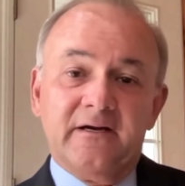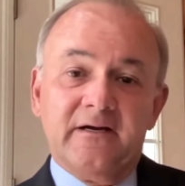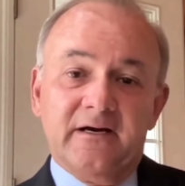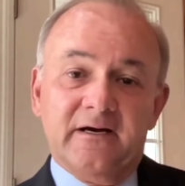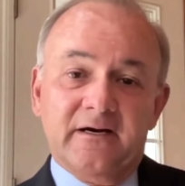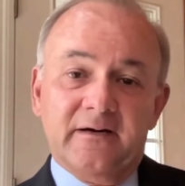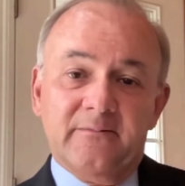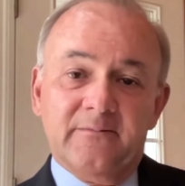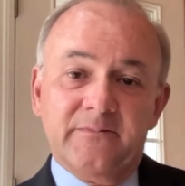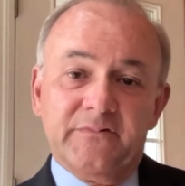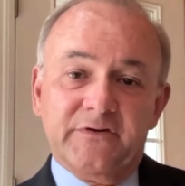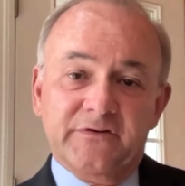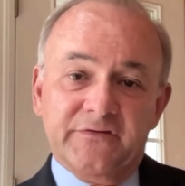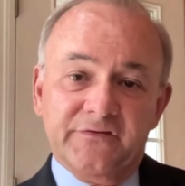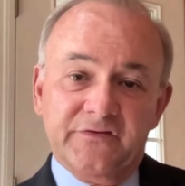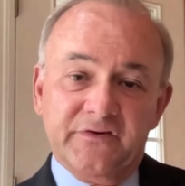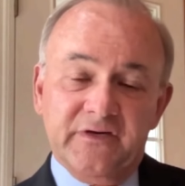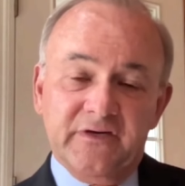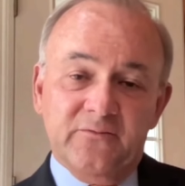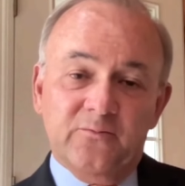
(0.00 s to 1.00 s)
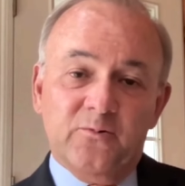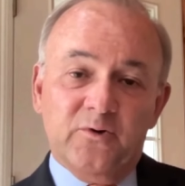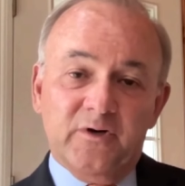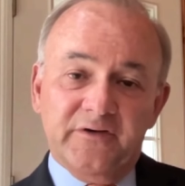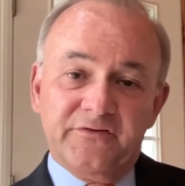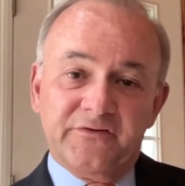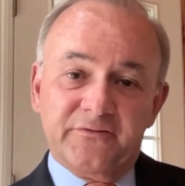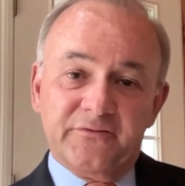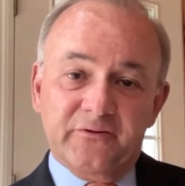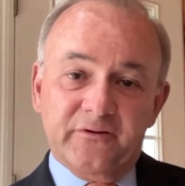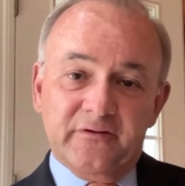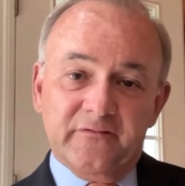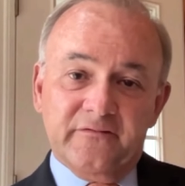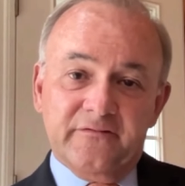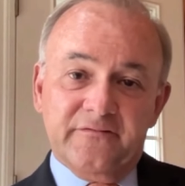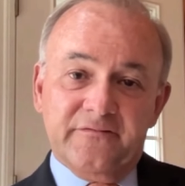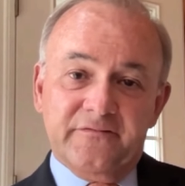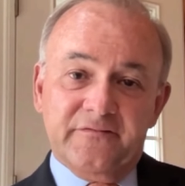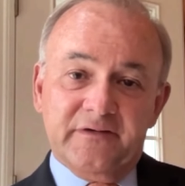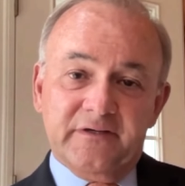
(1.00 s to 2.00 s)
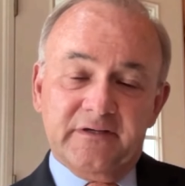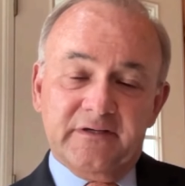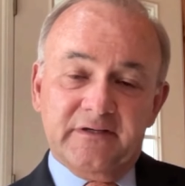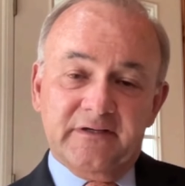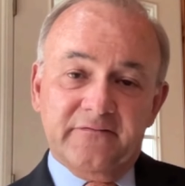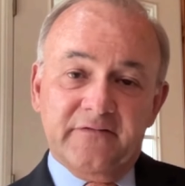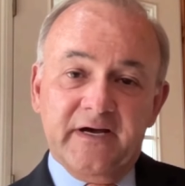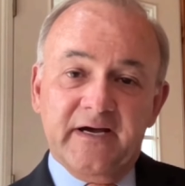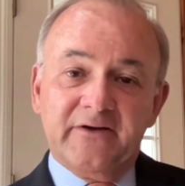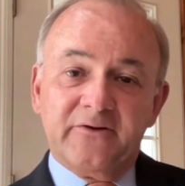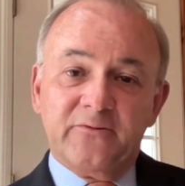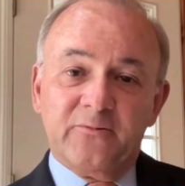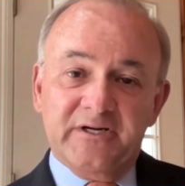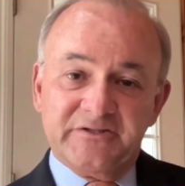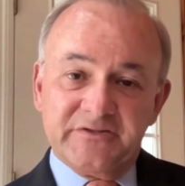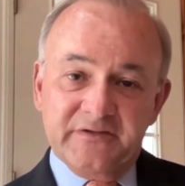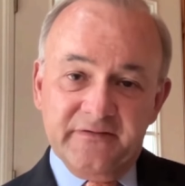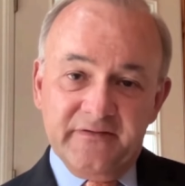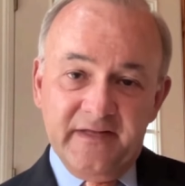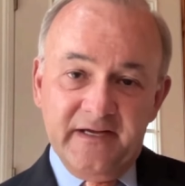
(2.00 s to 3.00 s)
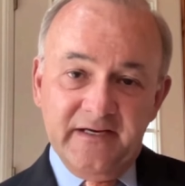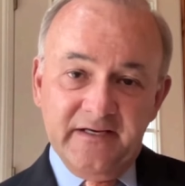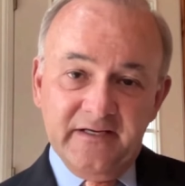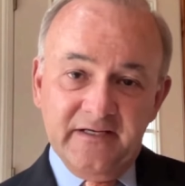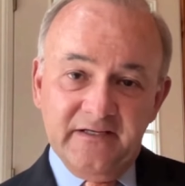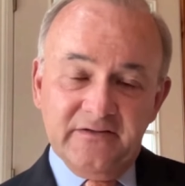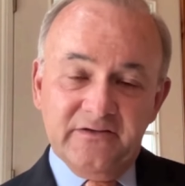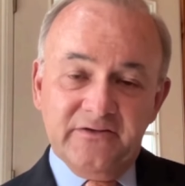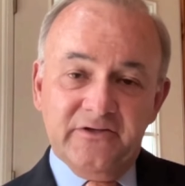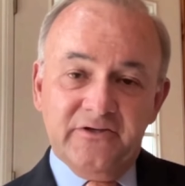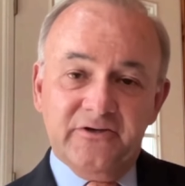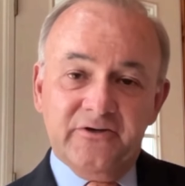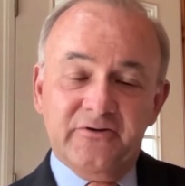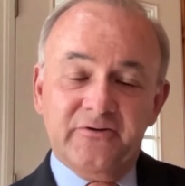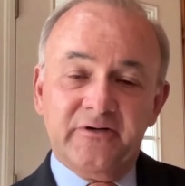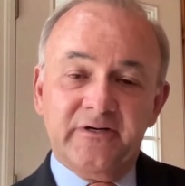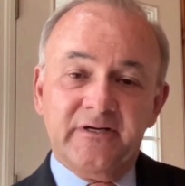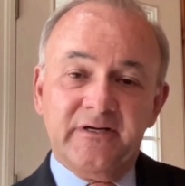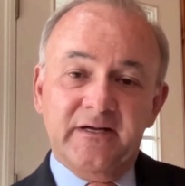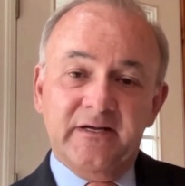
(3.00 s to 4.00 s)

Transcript: um, to see what sort of uh, evaluation they need to do.